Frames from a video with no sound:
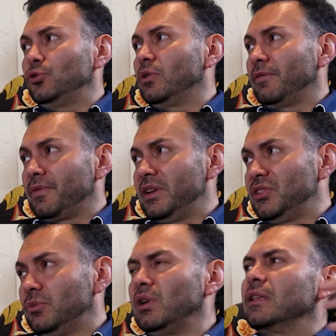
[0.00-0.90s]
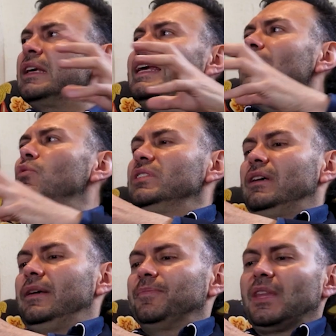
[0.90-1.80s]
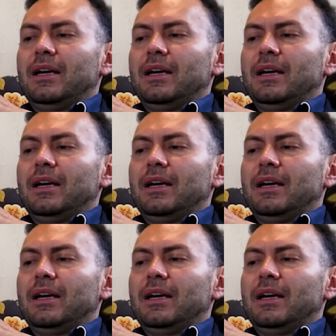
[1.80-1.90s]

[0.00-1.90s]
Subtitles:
to a French, it was a